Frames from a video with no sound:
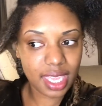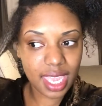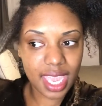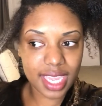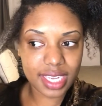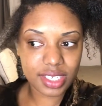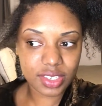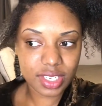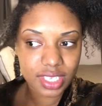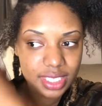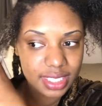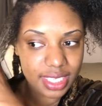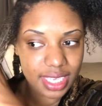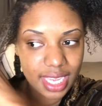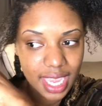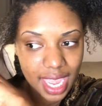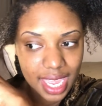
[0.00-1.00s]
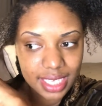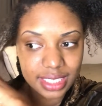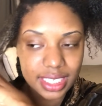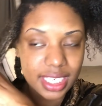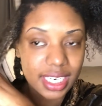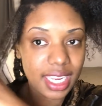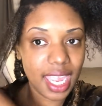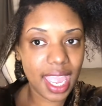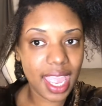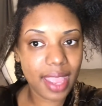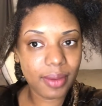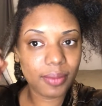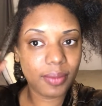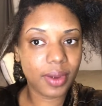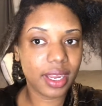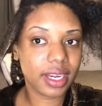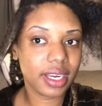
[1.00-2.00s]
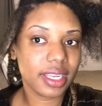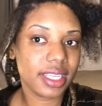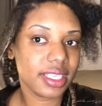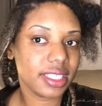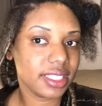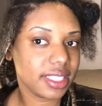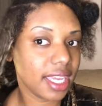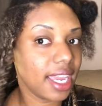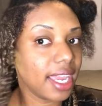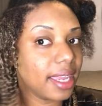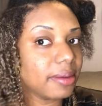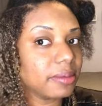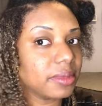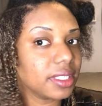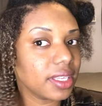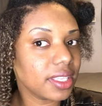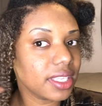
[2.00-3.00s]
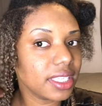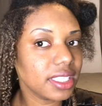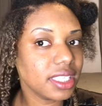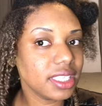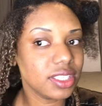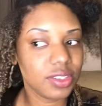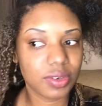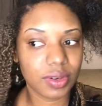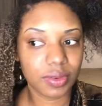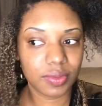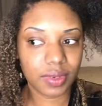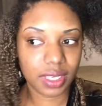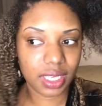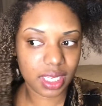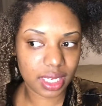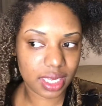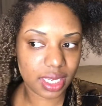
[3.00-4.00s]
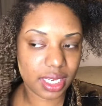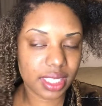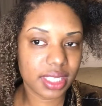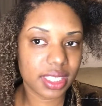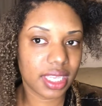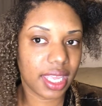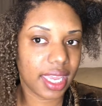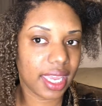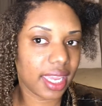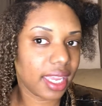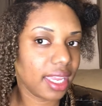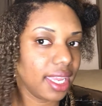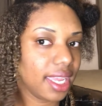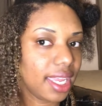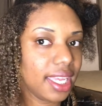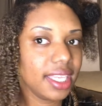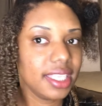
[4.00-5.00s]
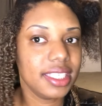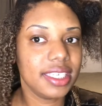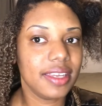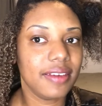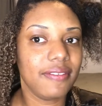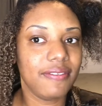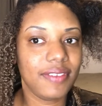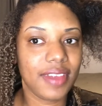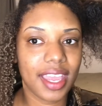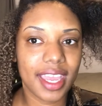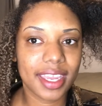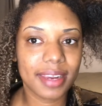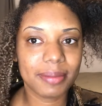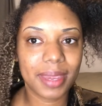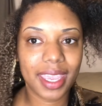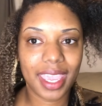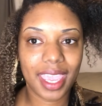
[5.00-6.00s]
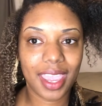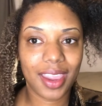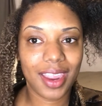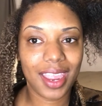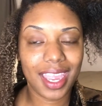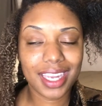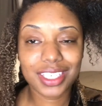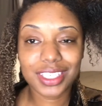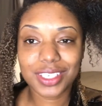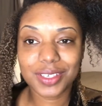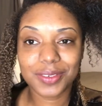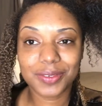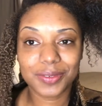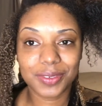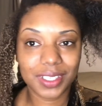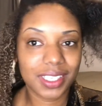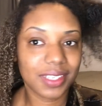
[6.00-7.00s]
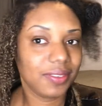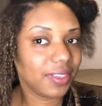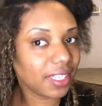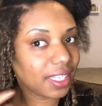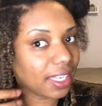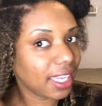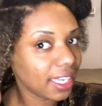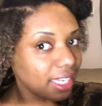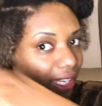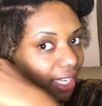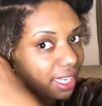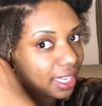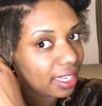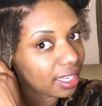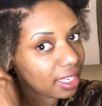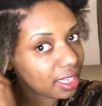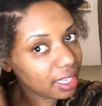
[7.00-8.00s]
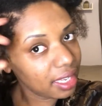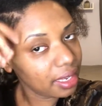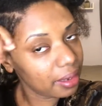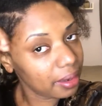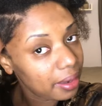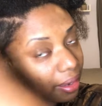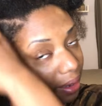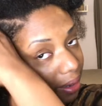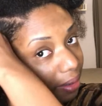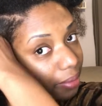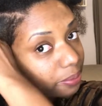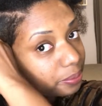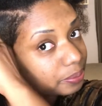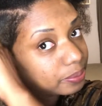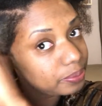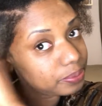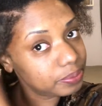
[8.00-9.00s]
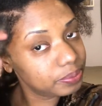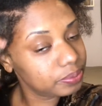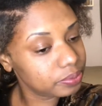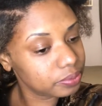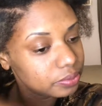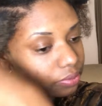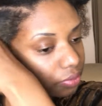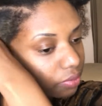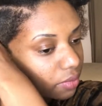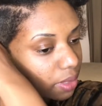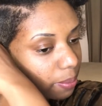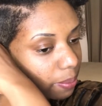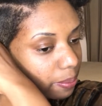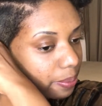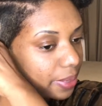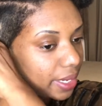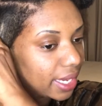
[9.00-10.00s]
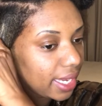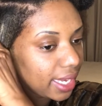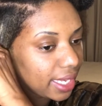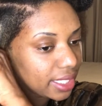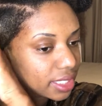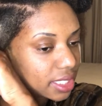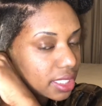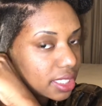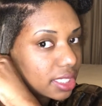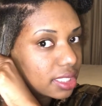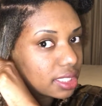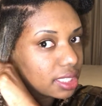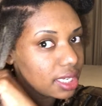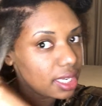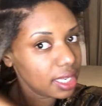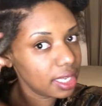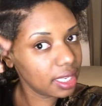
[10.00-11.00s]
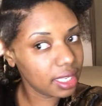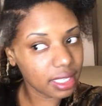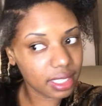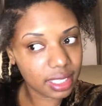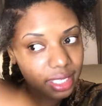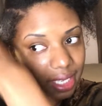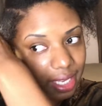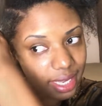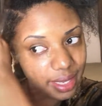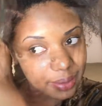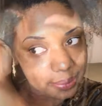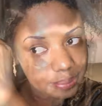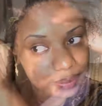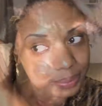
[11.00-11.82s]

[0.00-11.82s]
As you can see, I didn't add water this time, so this is doing really good to like define my hair. I actually really like it, but yeah.